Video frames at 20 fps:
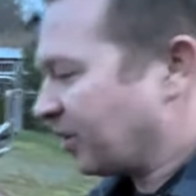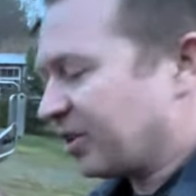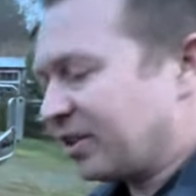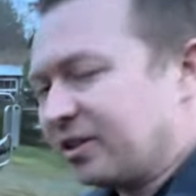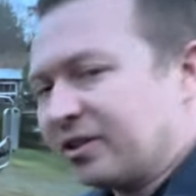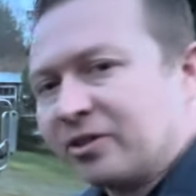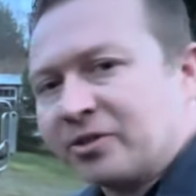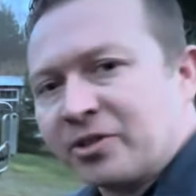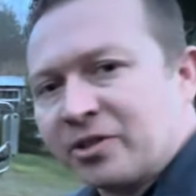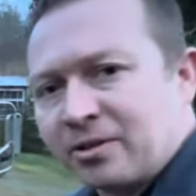
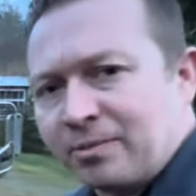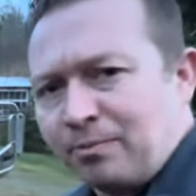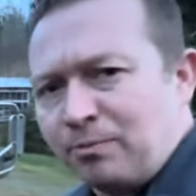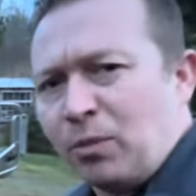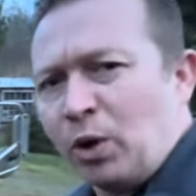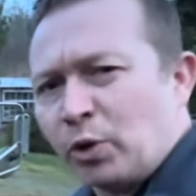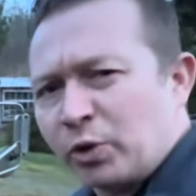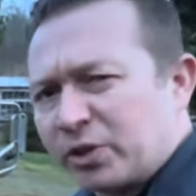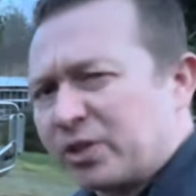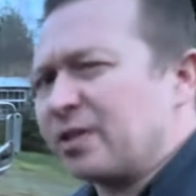There's
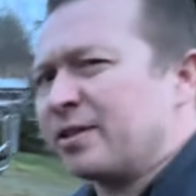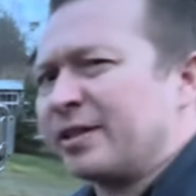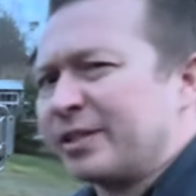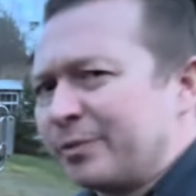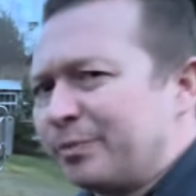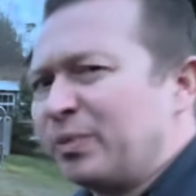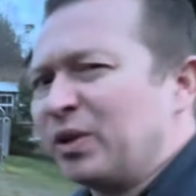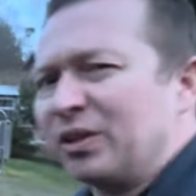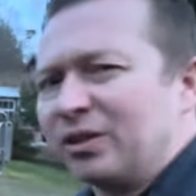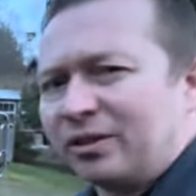Most of this
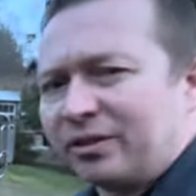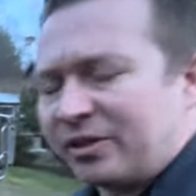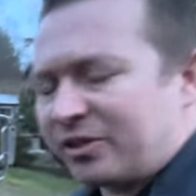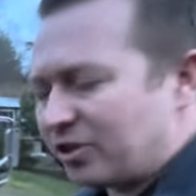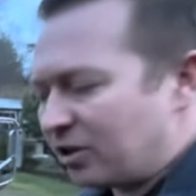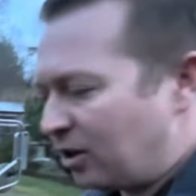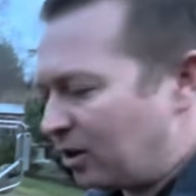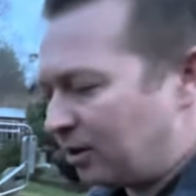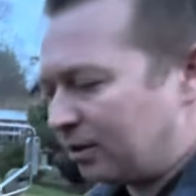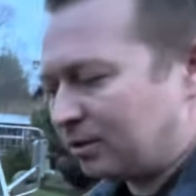build is
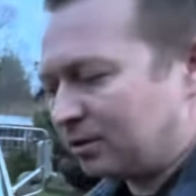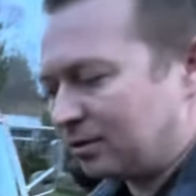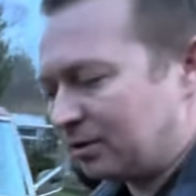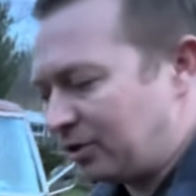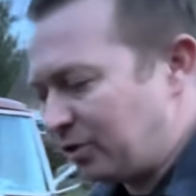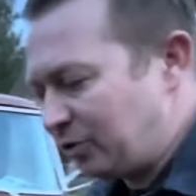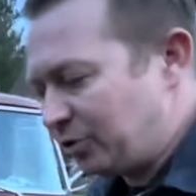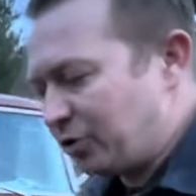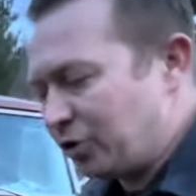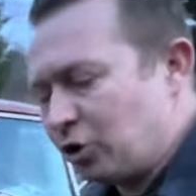on
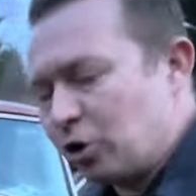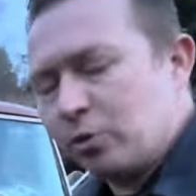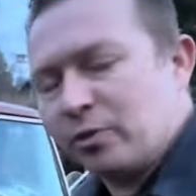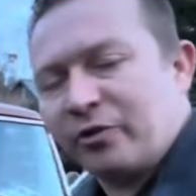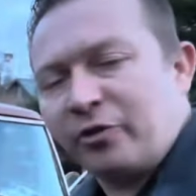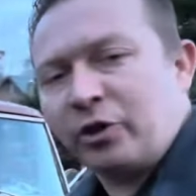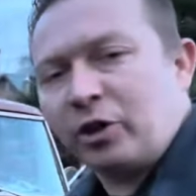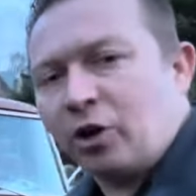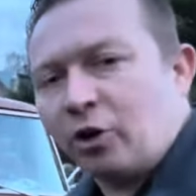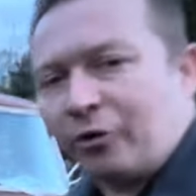YouTube
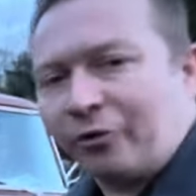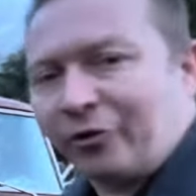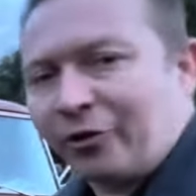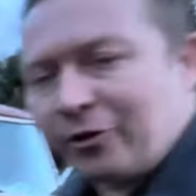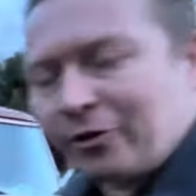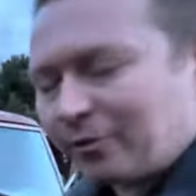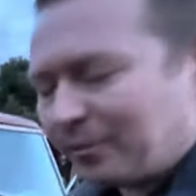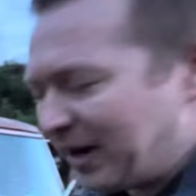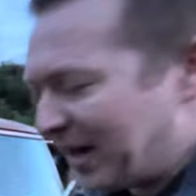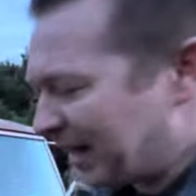if you go
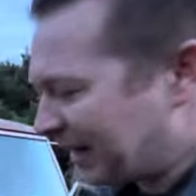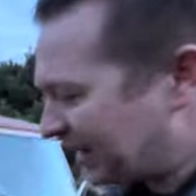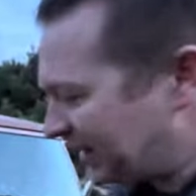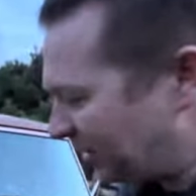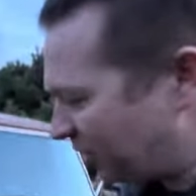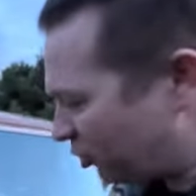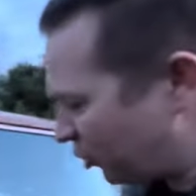further back in the